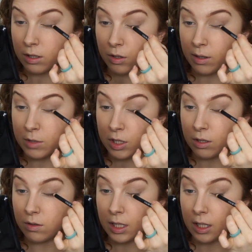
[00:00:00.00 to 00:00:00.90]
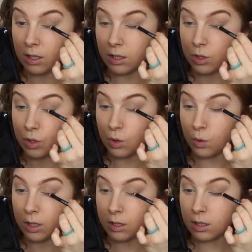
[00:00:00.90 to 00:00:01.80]
So I'm just using
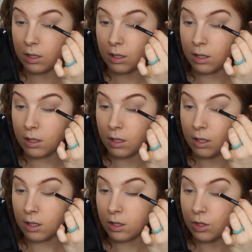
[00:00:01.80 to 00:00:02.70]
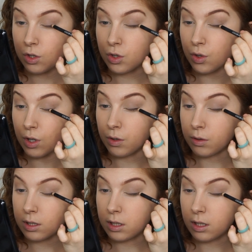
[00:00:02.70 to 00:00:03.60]
short strokes.